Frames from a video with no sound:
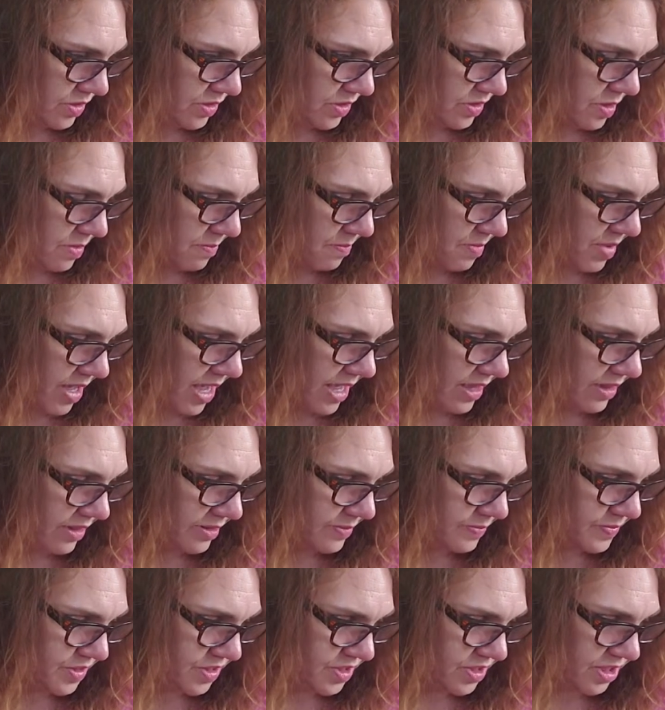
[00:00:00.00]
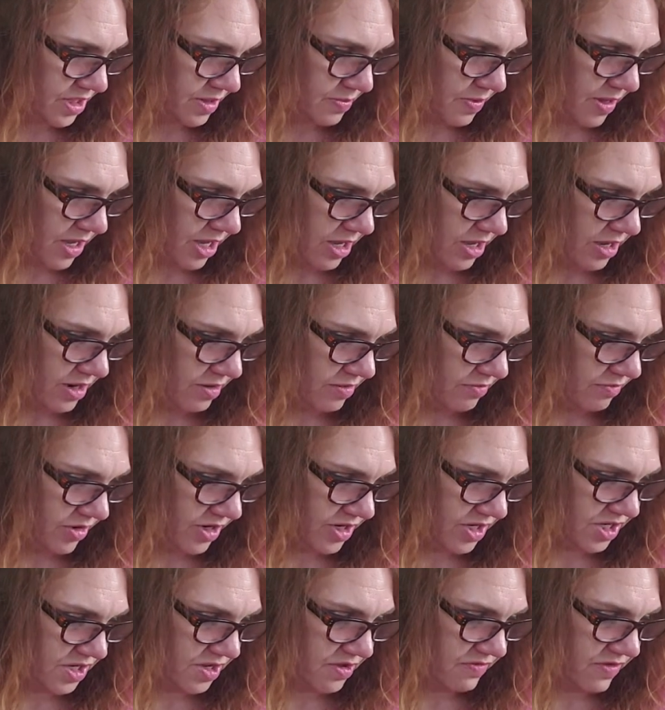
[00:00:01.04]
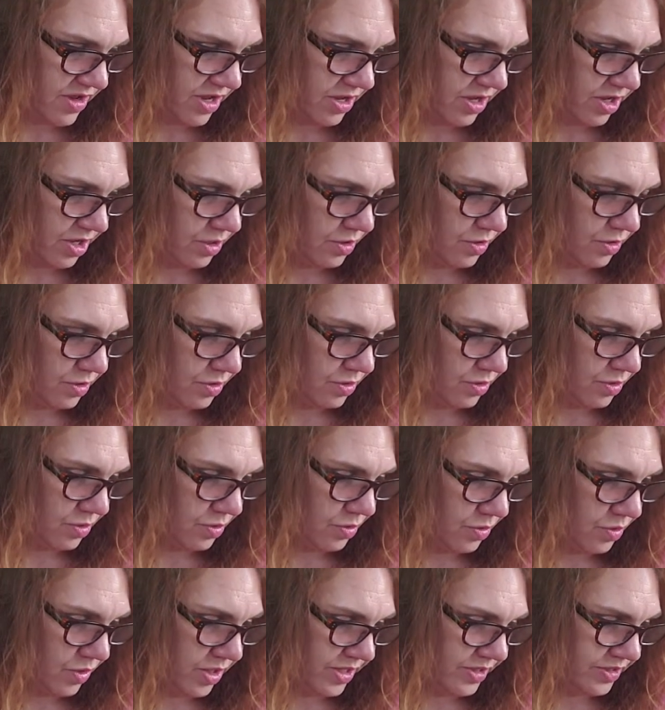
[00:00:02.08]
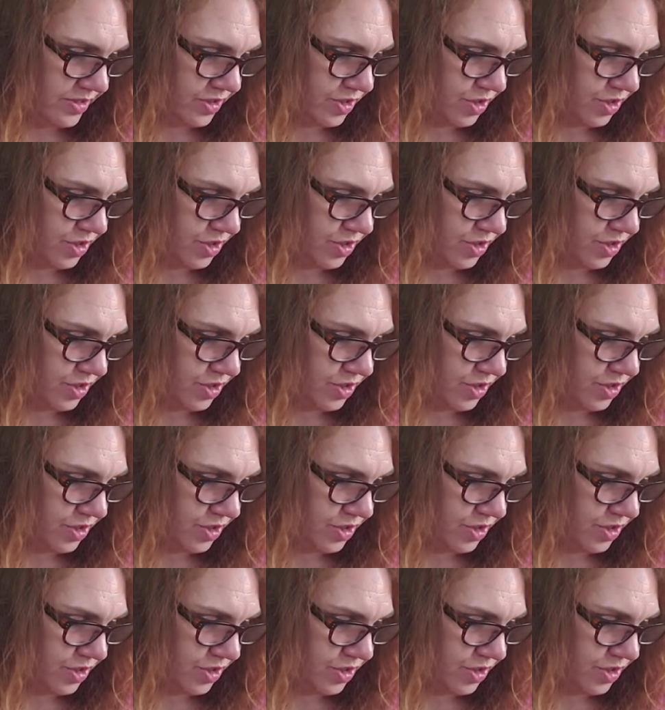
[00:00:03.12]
the matte lipstick pen retail value is